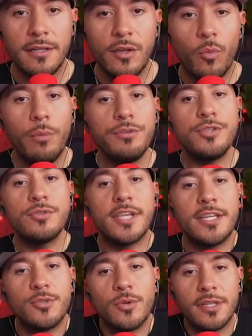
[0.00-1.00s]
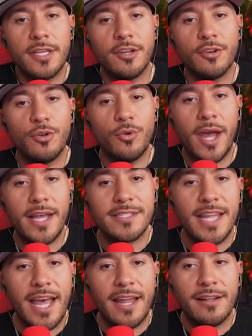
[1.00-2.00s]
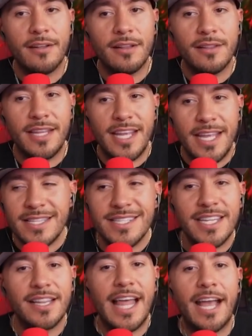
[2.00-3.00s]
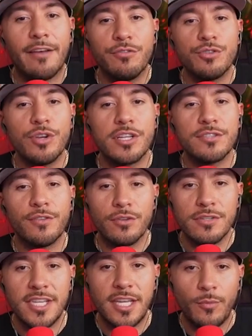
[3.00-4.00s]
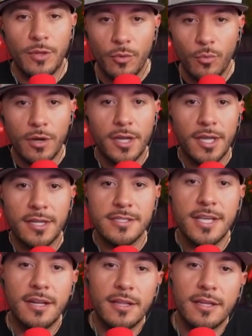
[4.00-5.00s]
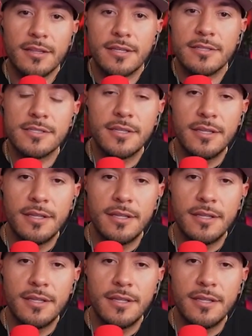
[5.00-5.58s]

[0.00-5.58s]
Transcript: What would you say to a leader who has that instant lack of trust for their team when they're working in a setting like this?